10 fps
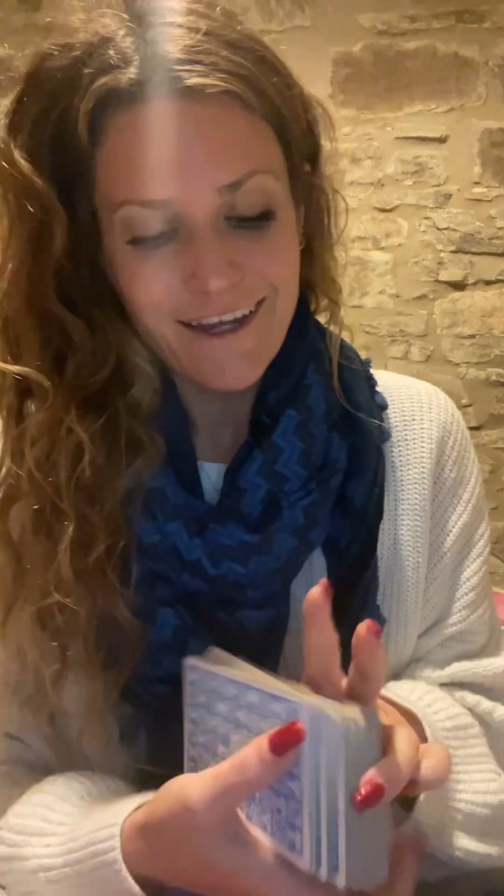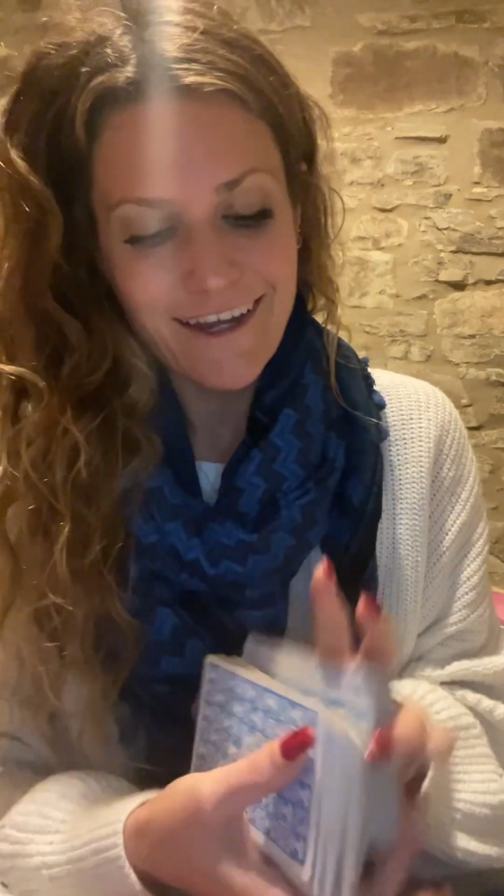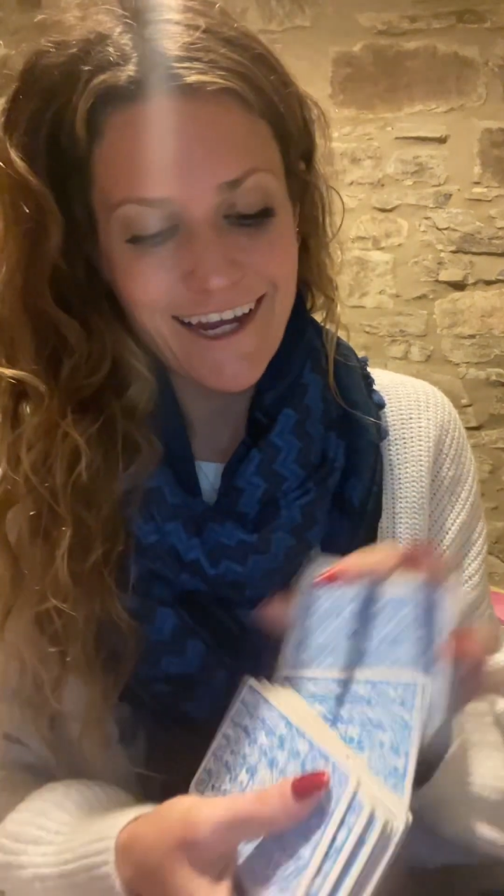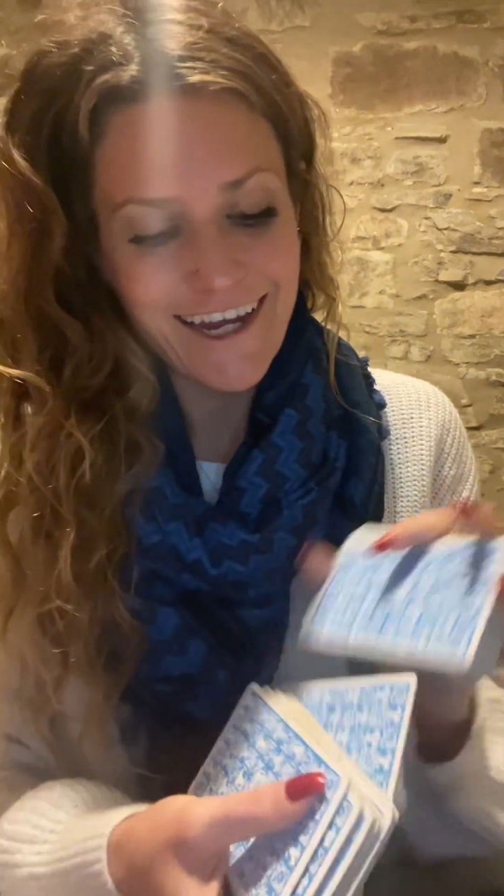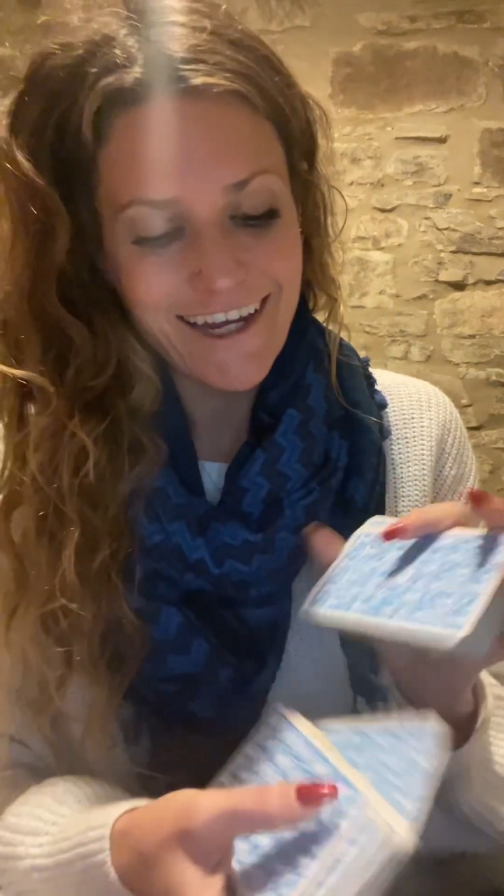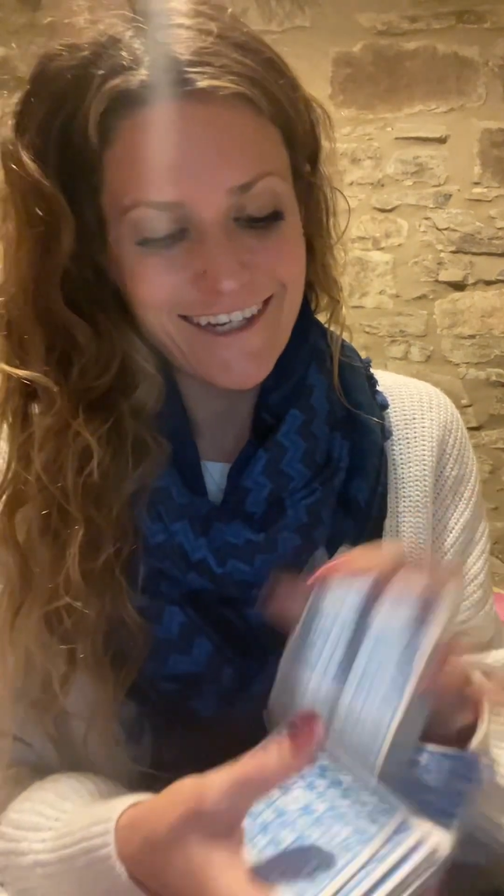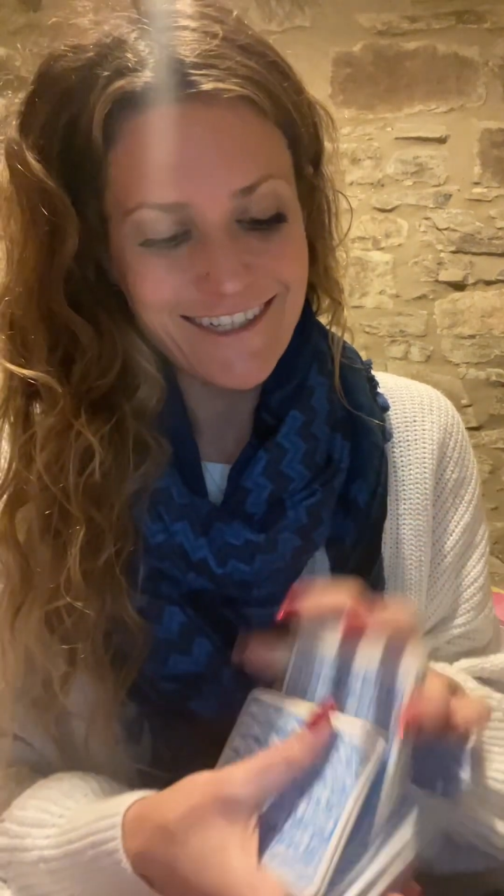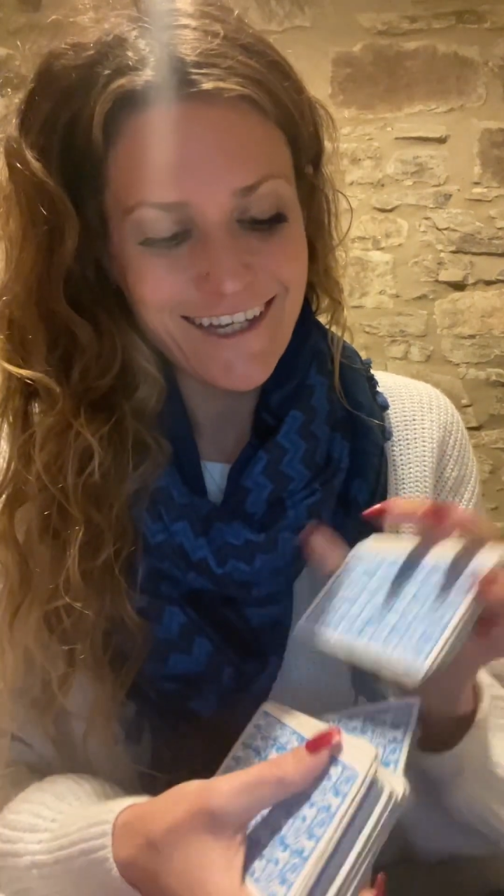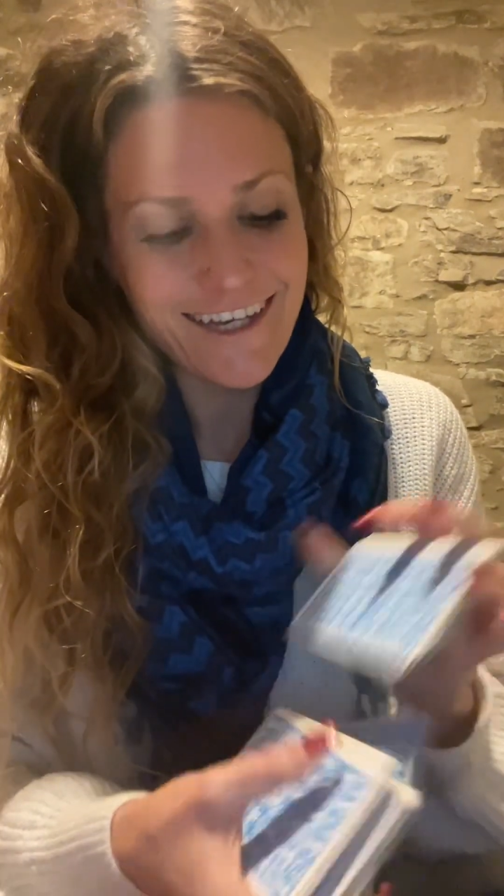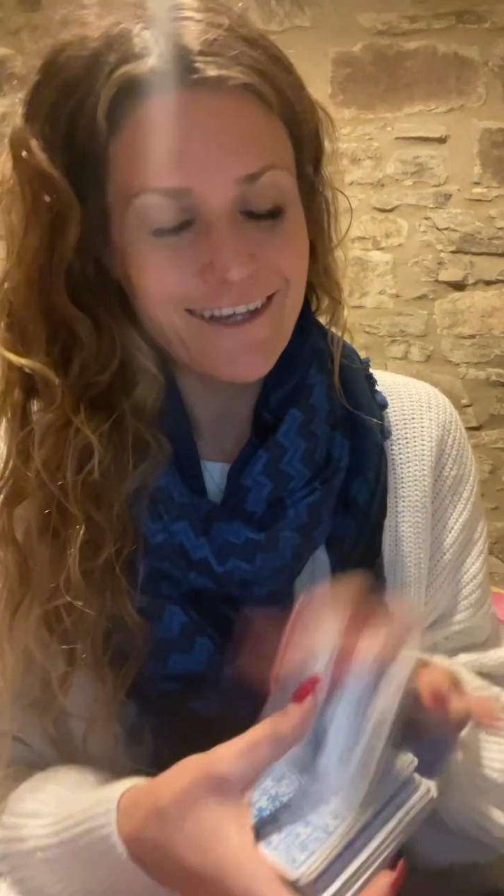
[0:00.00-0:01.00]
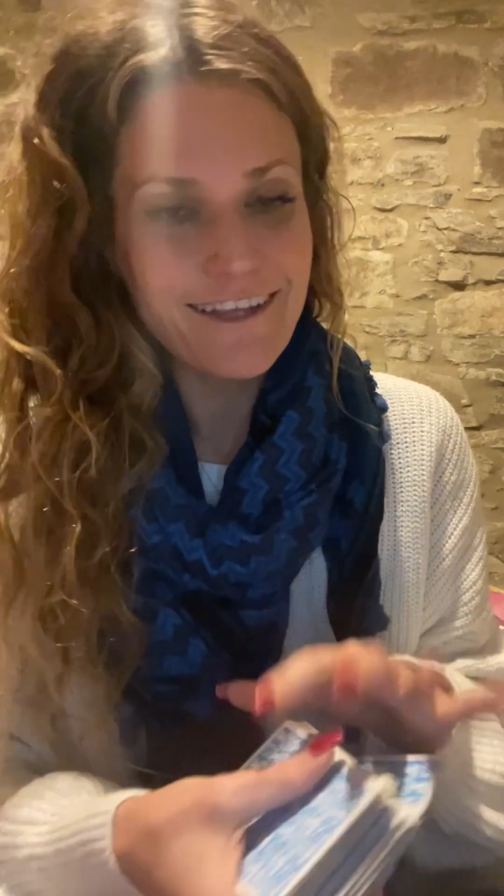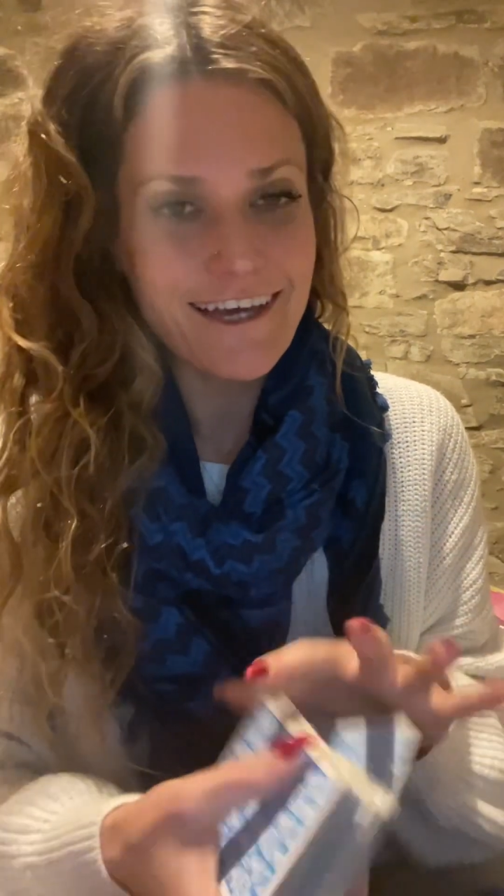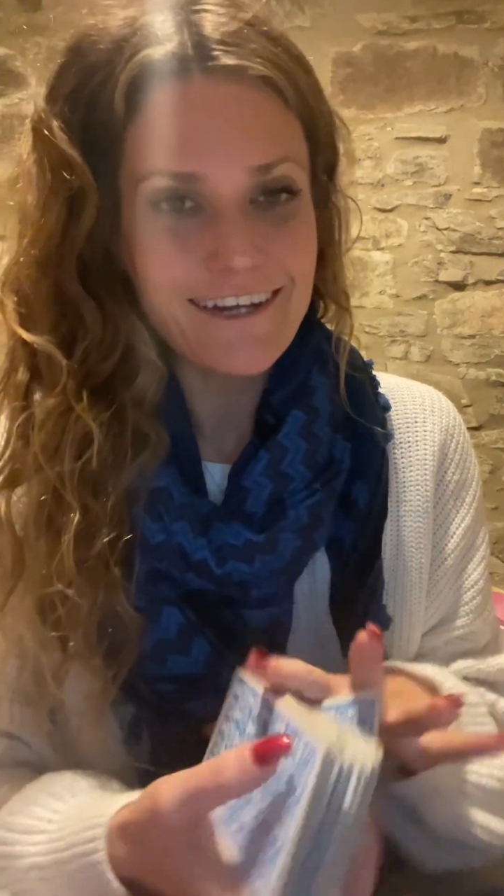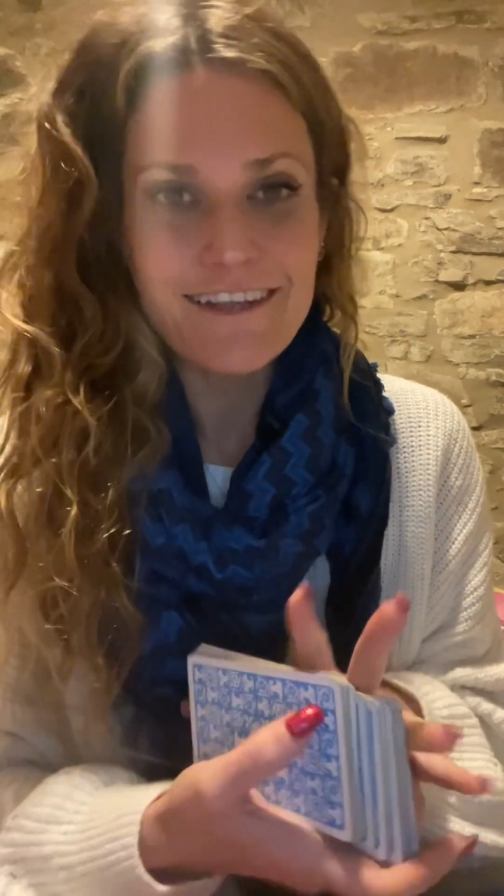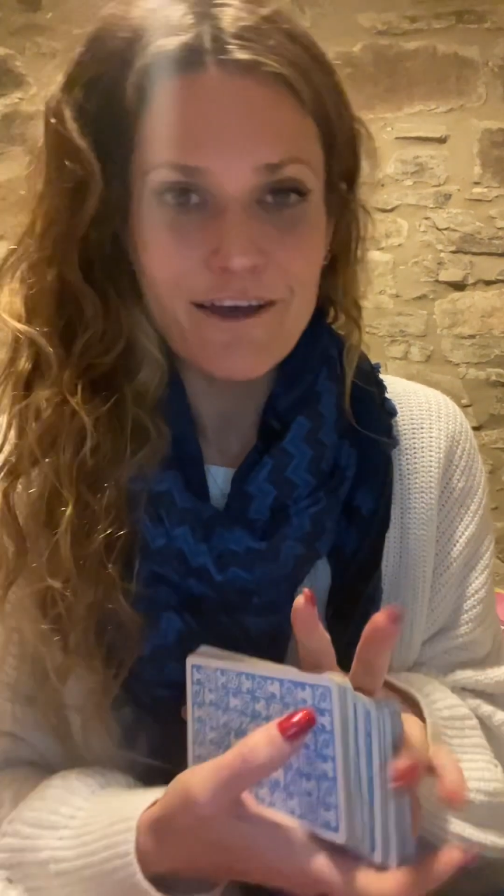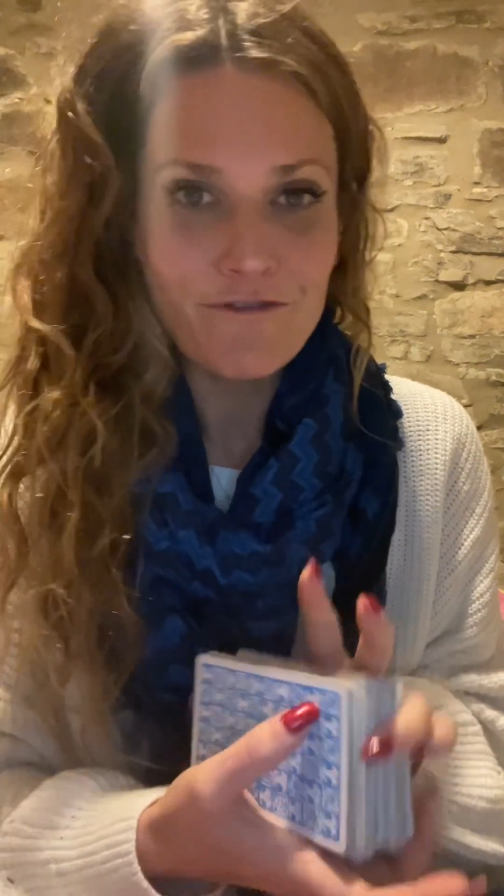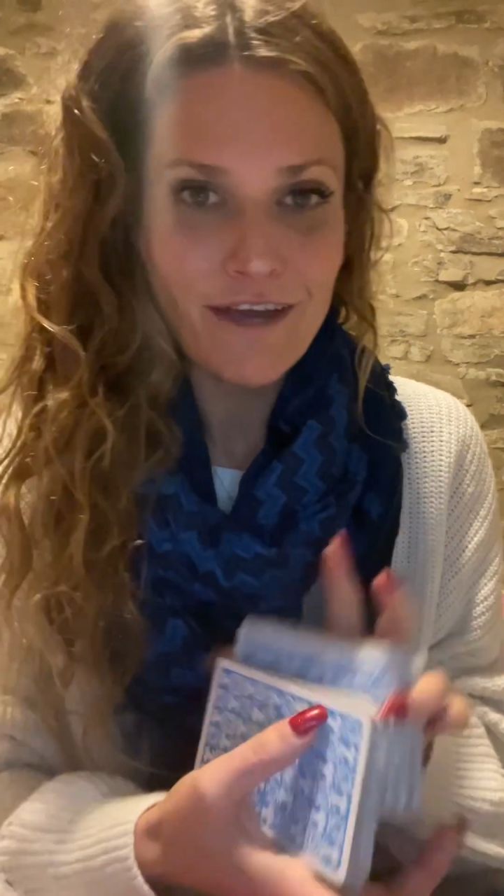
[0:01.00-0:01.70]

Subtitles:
and a lot of love.